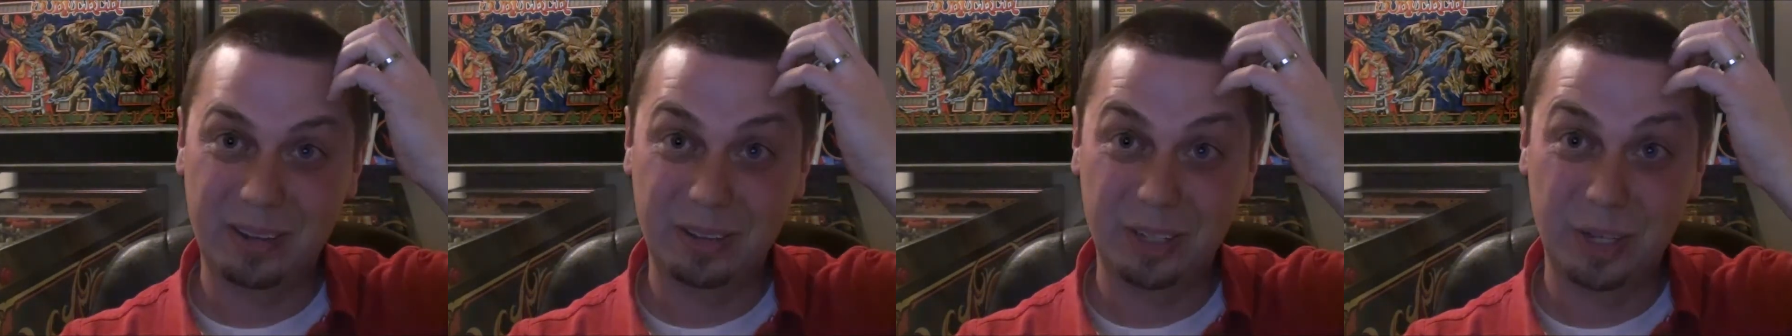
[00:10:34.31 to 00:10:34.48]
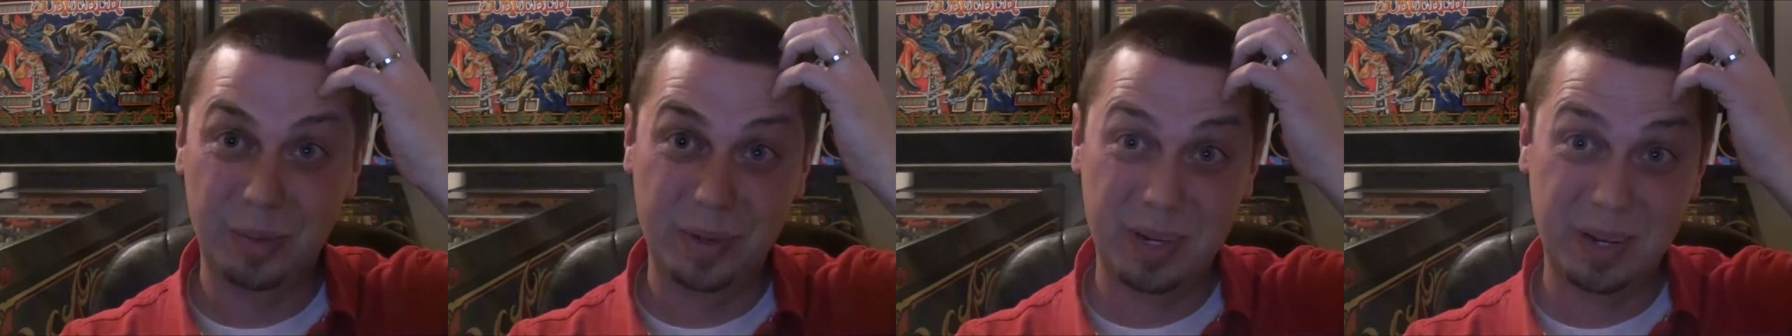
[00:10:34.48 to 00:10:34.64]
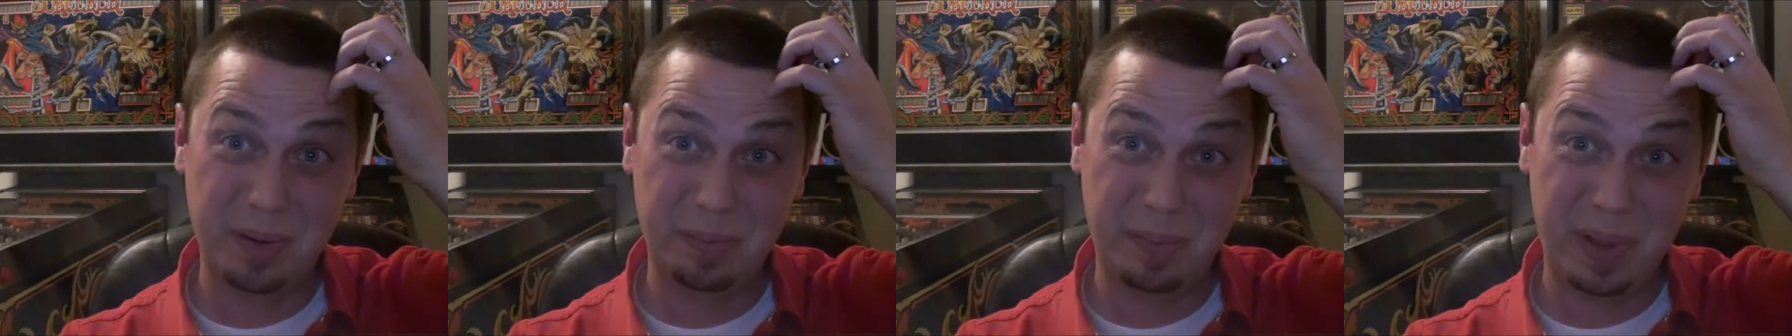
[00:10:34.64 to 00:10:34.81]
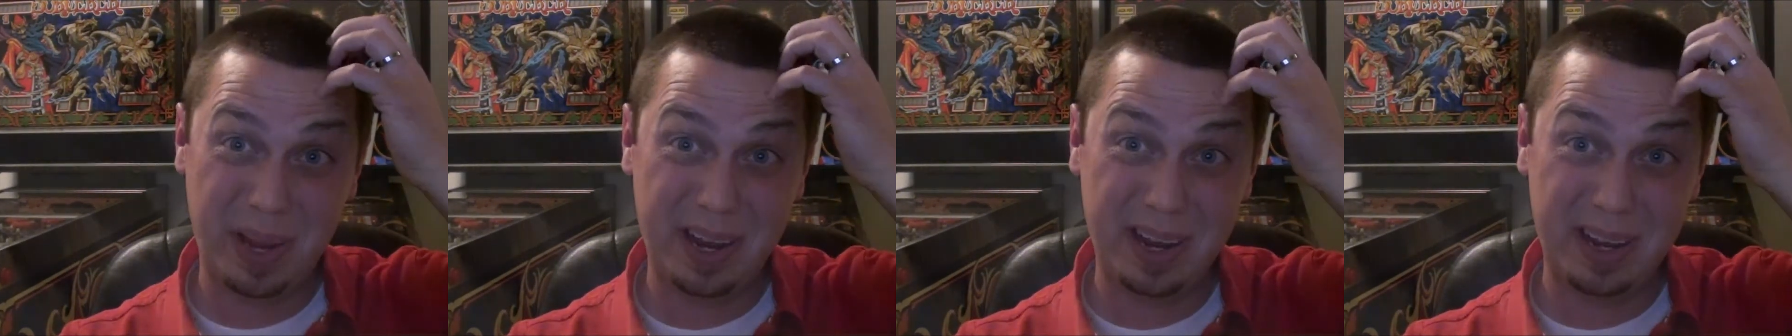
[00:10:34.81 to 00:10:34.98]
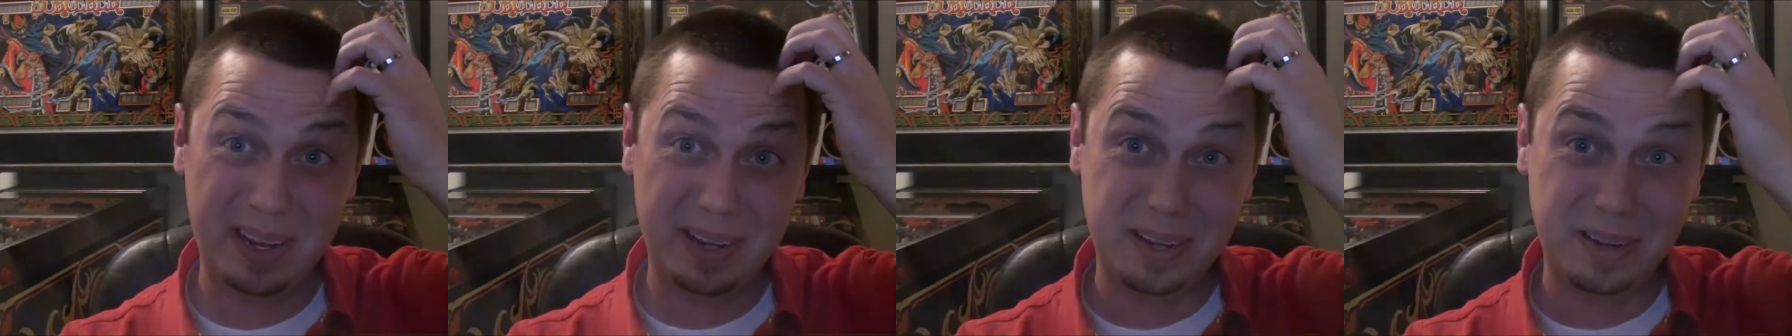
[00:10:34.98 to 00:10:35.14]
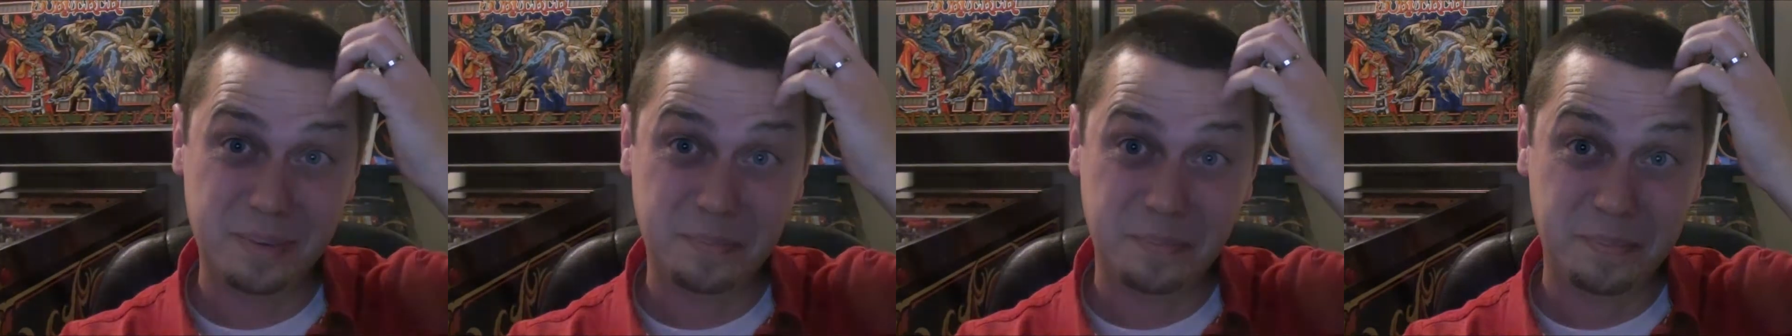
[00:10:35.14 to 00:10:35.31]
aluminum
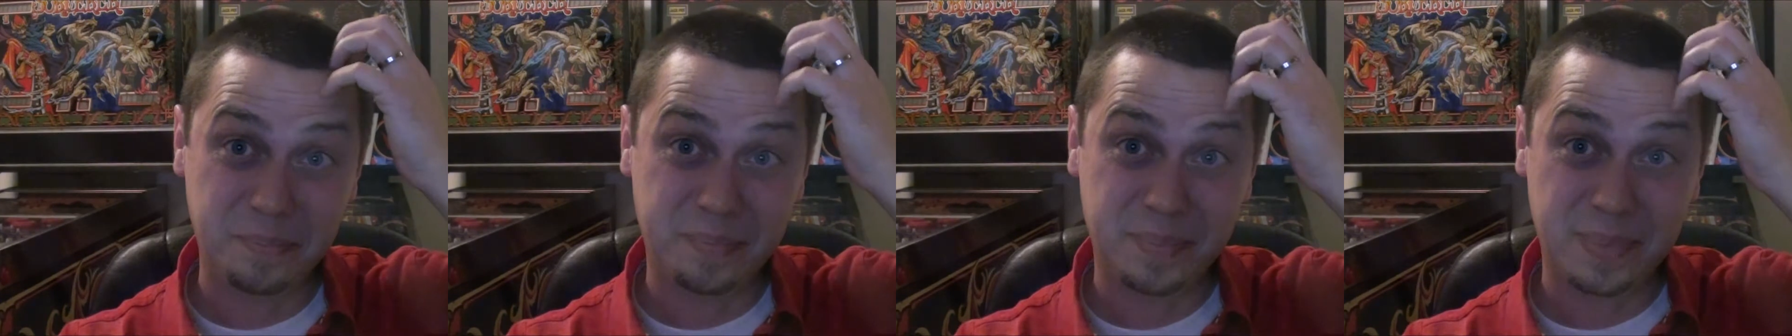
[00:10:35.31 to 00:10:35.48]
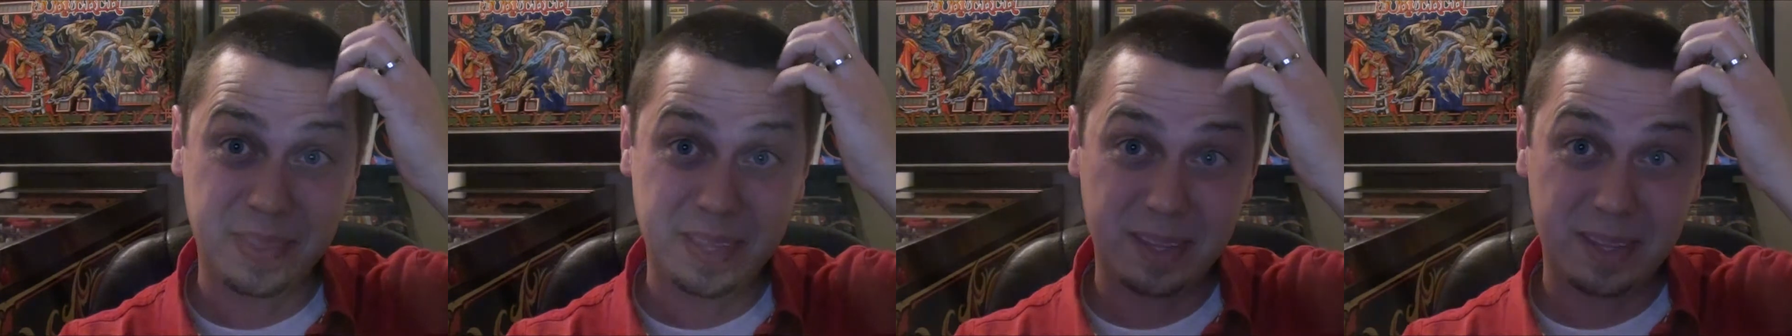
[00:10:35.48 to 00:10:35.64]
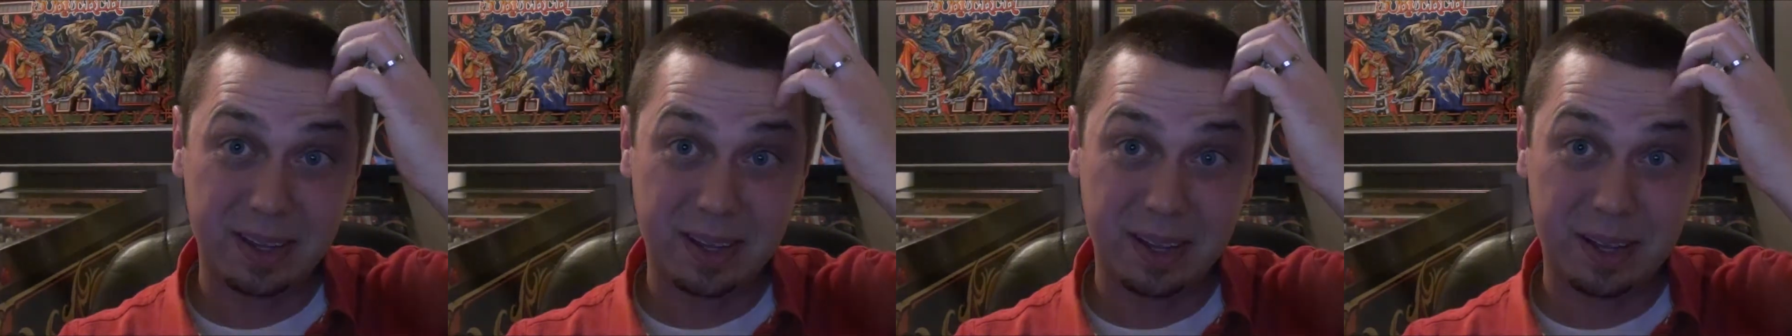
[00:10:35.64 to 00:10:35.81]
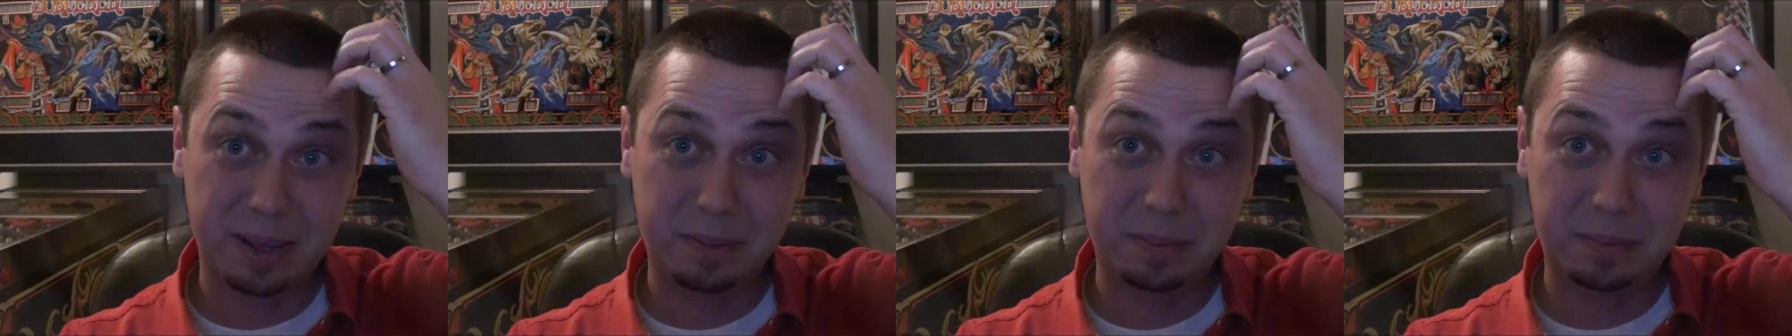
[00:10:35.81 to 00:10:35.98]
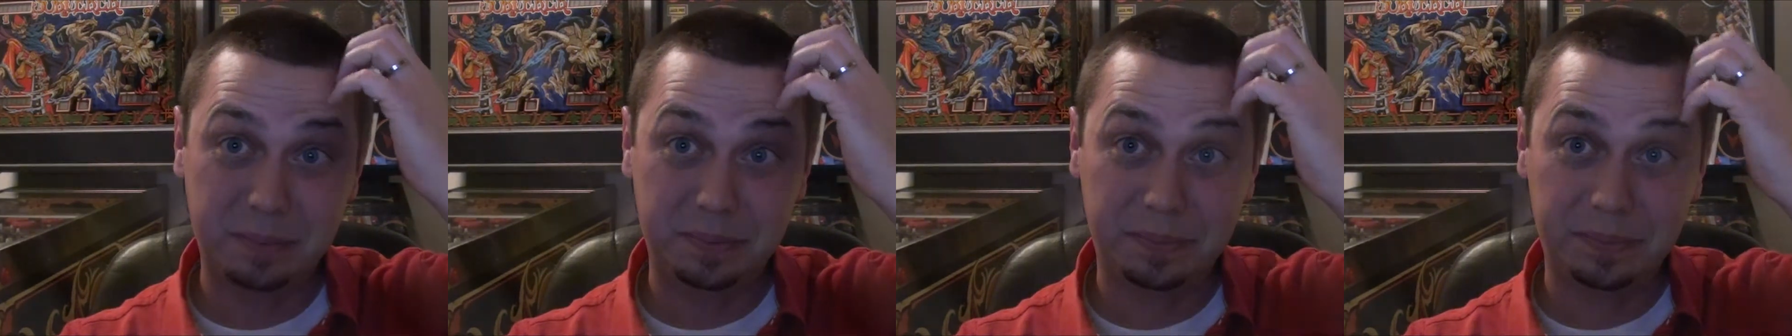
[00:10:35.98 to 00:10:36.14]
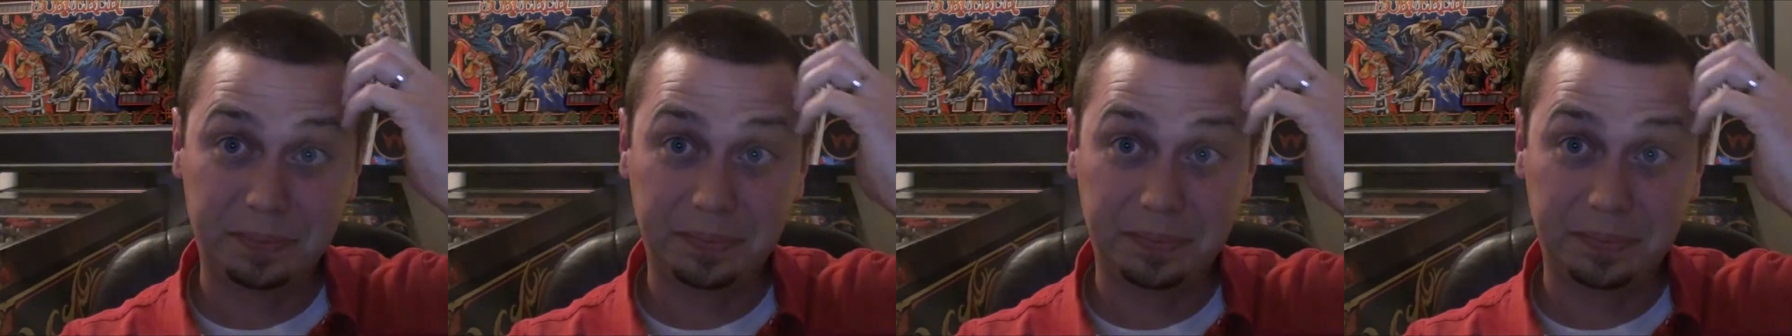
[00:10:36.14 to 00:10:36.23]
pan that